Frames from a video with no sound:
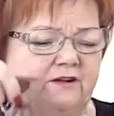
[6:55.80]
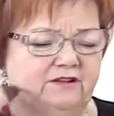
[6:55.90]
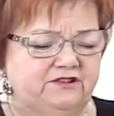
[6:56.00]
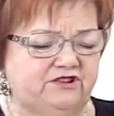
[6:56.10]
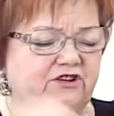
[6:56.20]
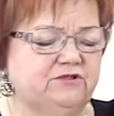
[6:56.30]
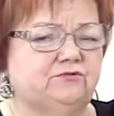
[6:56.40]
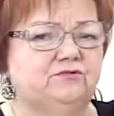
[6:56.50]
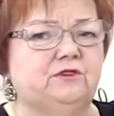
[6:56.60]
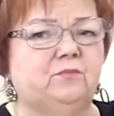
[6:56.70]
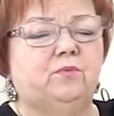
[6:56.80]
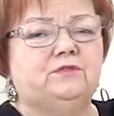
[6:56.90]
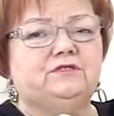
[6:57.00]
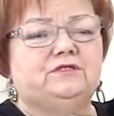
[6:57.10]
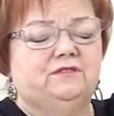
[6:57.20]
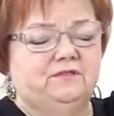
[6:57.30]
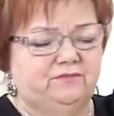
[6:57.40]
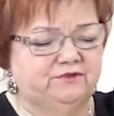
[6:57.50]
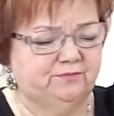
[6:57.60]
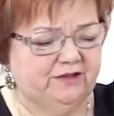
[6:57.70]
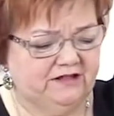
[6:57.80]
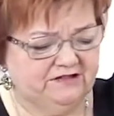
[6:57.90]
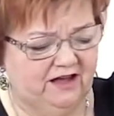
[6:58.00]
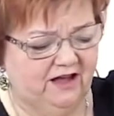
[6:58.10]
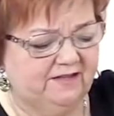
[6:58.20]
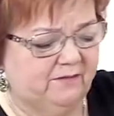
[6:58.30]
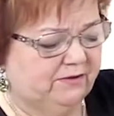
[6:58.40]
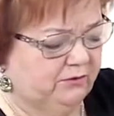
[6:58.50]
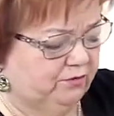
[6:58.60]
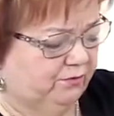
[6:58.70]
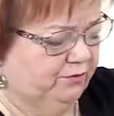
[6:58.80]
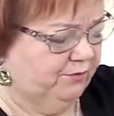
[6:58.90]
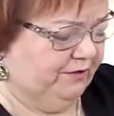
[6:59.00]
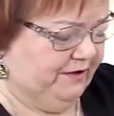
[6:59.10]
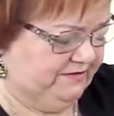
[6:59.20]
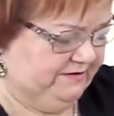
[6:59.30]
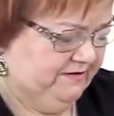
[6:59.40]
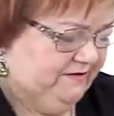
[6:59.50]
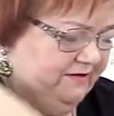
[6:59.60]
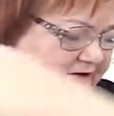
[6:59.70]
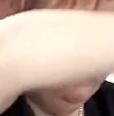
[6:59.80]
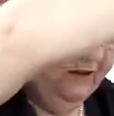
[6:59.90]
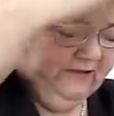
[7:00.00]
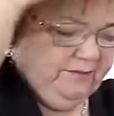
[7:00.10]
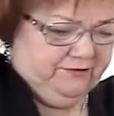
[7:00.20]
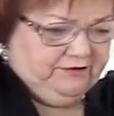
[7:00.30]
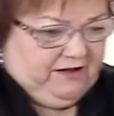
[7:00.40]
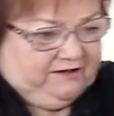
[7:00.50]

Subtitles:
try the item on once again, and then I'll show you how it looks like with the multifunctional